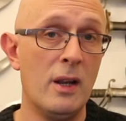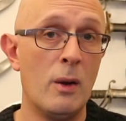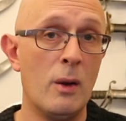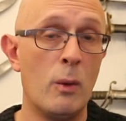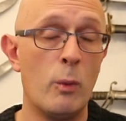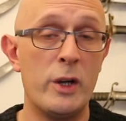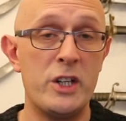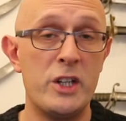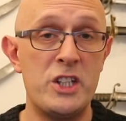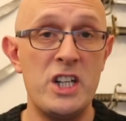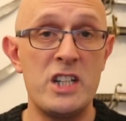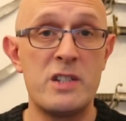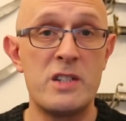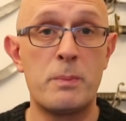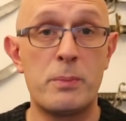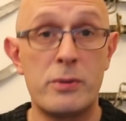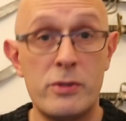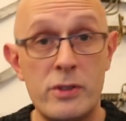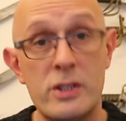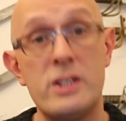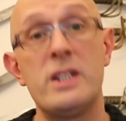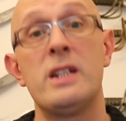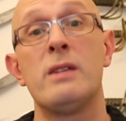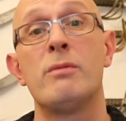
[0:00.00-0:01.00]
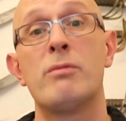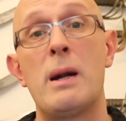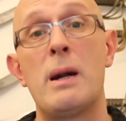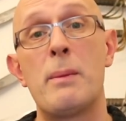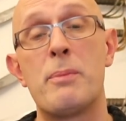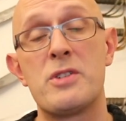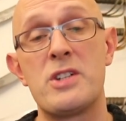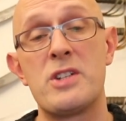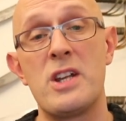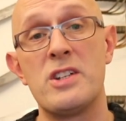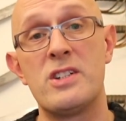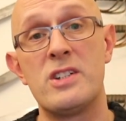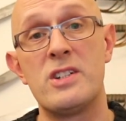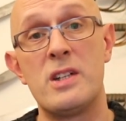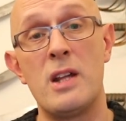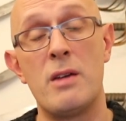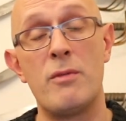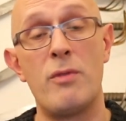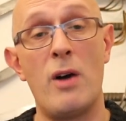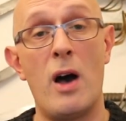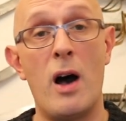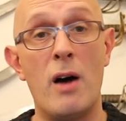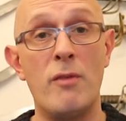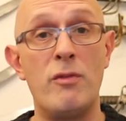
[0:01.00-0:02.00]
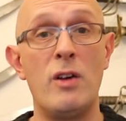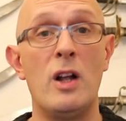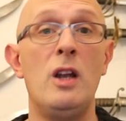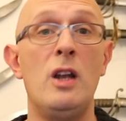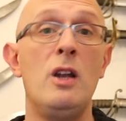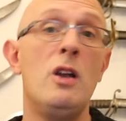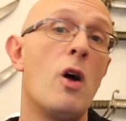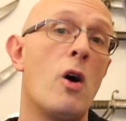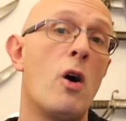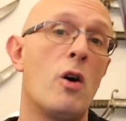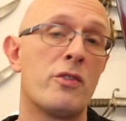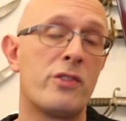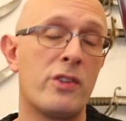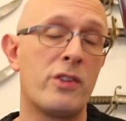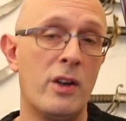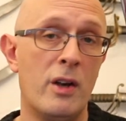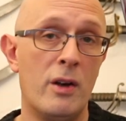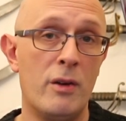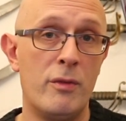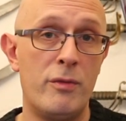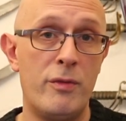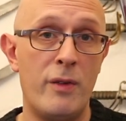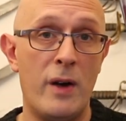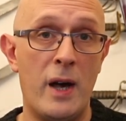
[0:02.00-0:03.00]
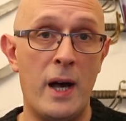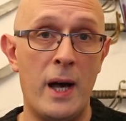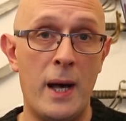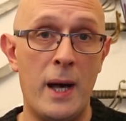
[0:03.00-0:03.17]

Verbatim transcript: which is pretty representative of a lot of